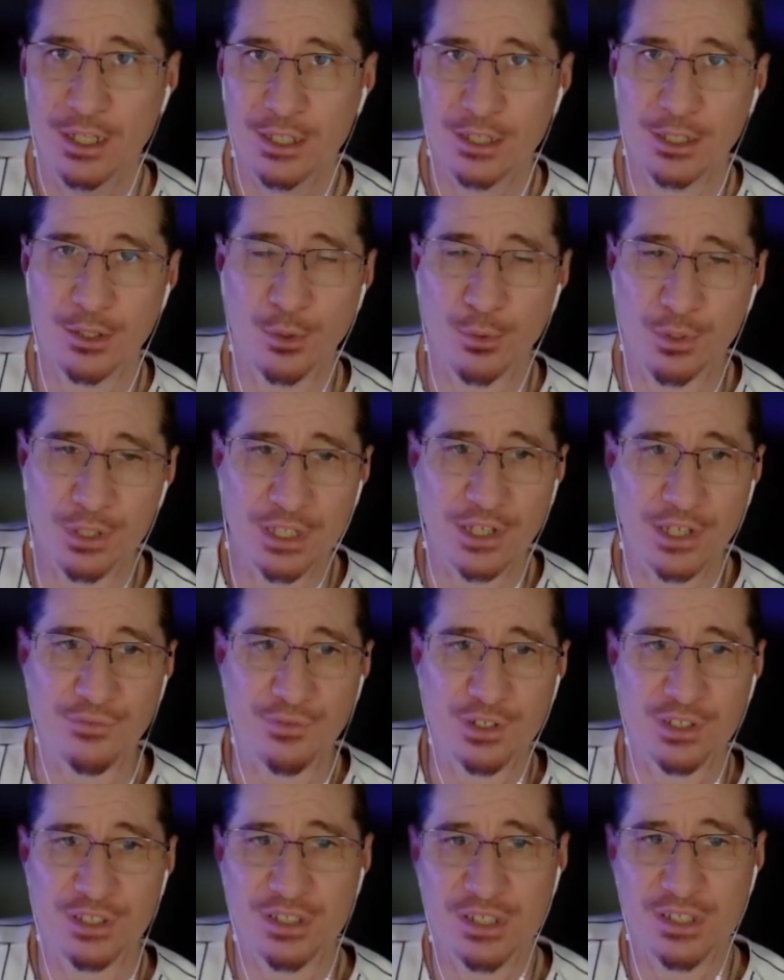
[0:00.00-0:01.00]
The only
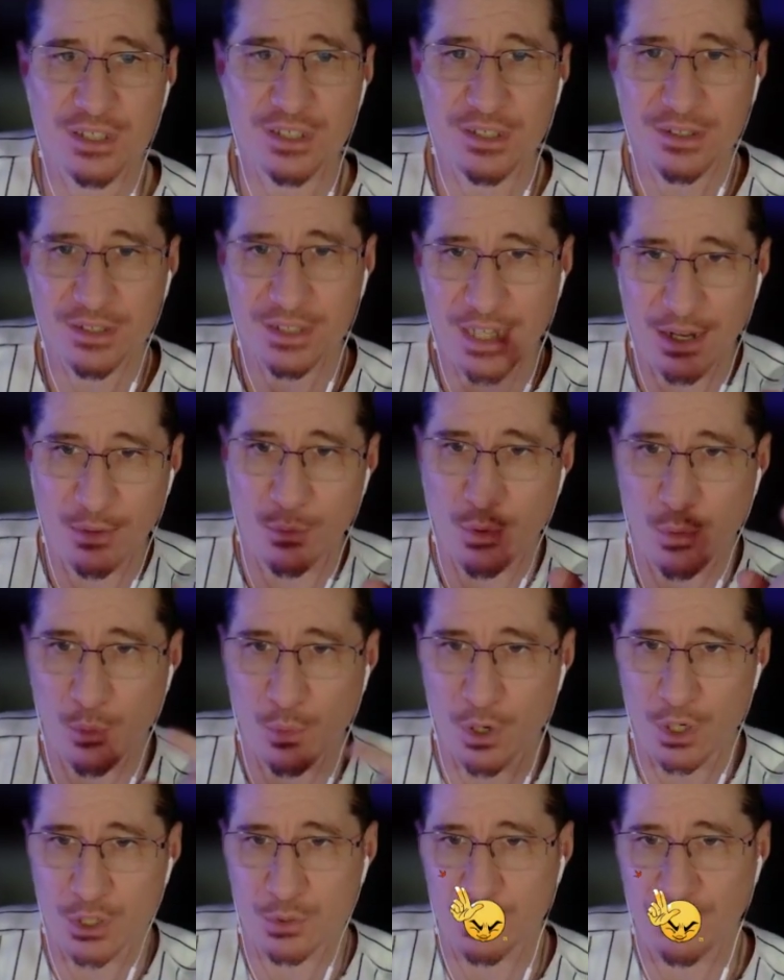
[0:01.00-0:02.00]
difference is that one
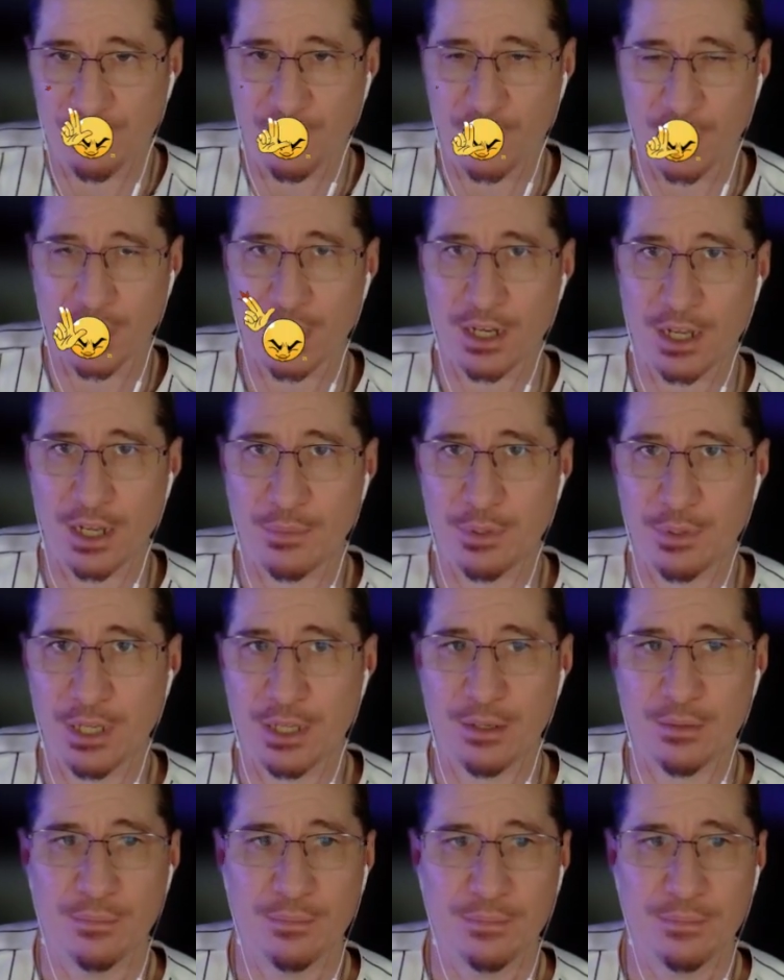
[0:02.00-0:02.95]
works with an iPad.